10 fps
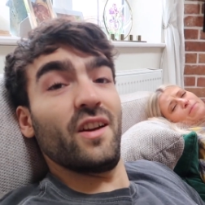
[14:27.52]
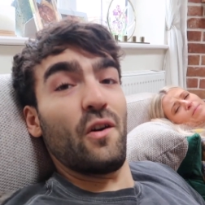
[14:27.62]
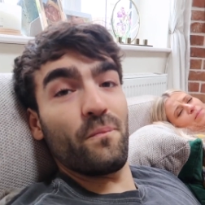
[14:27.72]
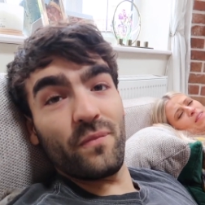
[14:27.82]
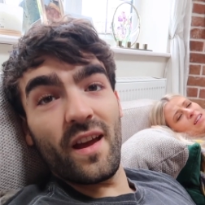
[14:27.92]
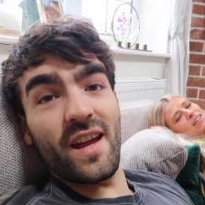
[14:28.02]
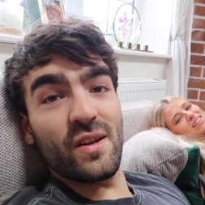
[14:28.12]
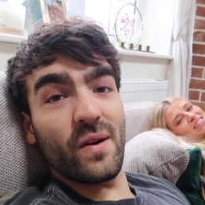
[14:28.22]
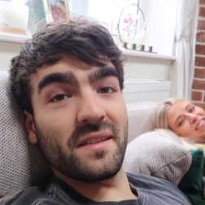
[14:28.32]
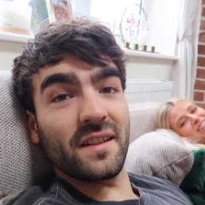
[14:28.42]
Yeah.
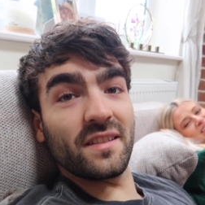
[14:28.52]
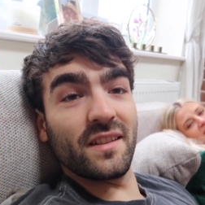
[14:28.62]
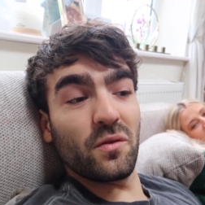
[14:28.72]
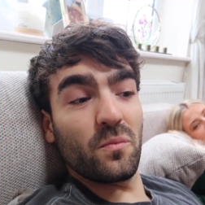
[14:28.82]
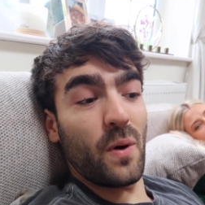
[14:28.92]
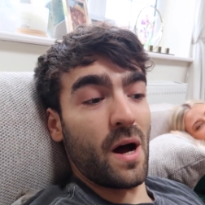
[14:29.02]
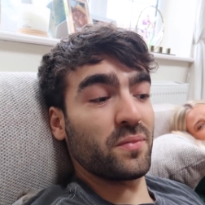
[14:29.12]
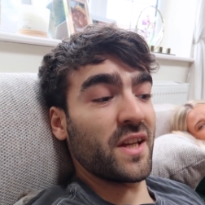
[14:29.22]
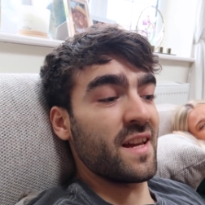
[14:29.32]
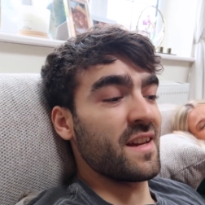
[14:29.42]
Anyways, that's a little
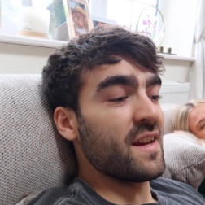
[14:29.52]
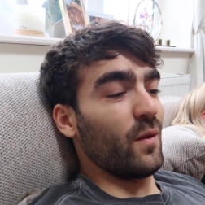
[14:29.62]
pup date.